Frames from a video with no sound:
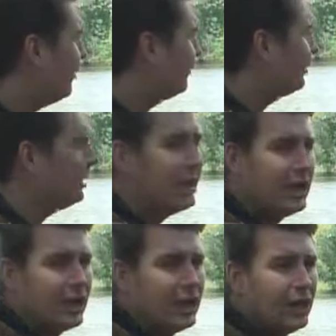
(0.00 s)
often,
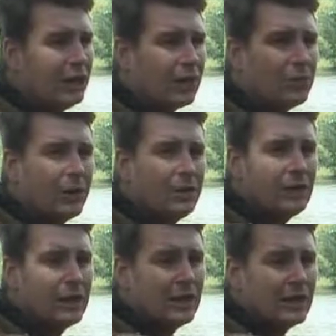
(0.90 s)
like, I mean,
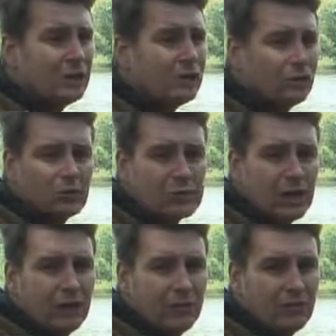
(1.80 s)
you can
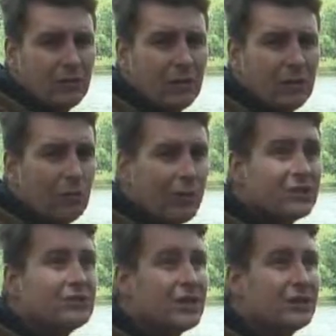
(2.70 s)
also when
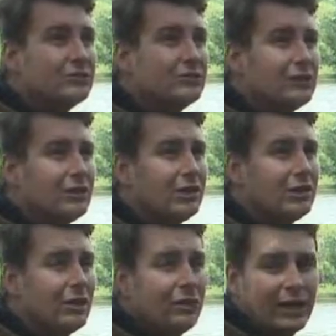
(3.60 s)
the sun, you
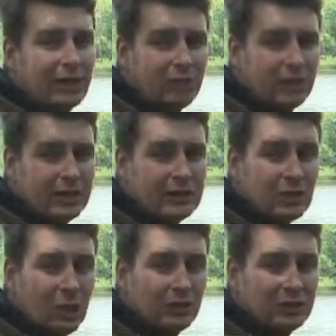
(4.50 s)
know, later on in these
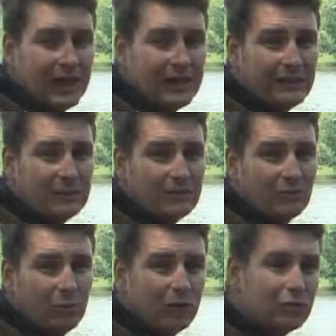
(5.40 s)
hot days,
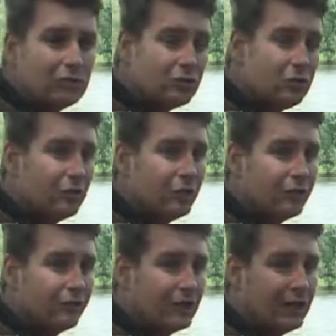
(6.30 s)
when it's just cooling
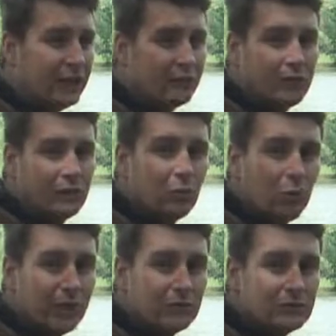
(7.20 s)
off in the evening, the
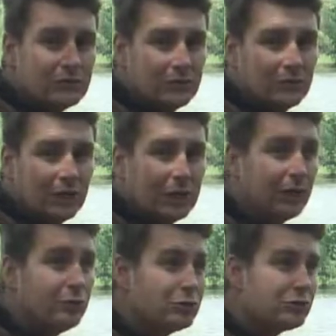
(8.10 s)
winds, you
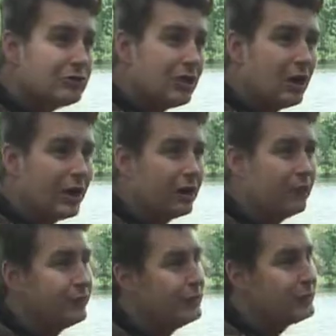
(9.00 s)
know, just dying
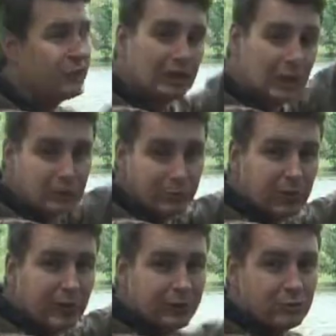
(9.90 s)
off and the sun goes
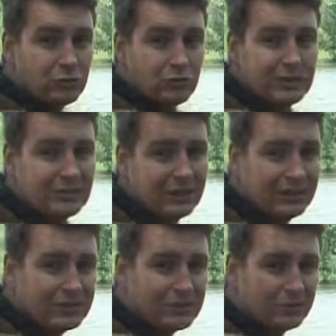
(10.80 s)
behind those trees in the
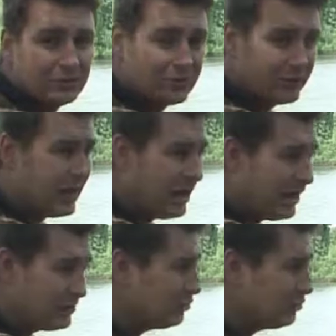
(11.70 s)
distance, that's